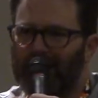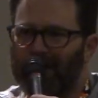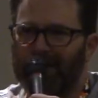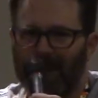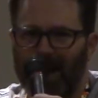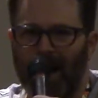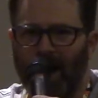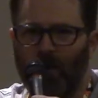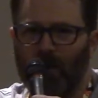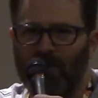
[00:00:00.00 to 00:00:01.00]
I
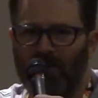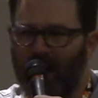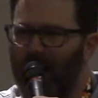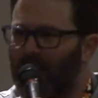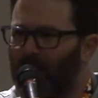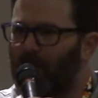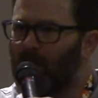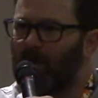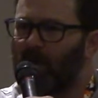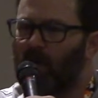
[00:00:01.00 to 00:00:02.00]
want to fight
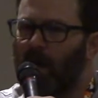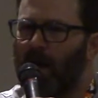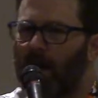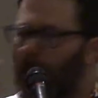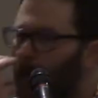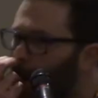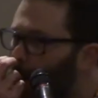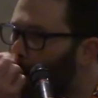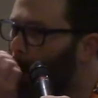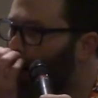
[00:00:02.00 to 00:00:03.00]
them, right?
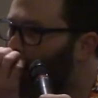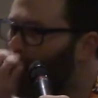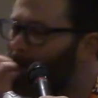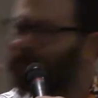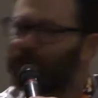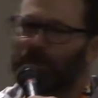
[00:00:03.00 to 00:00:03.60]
Uh,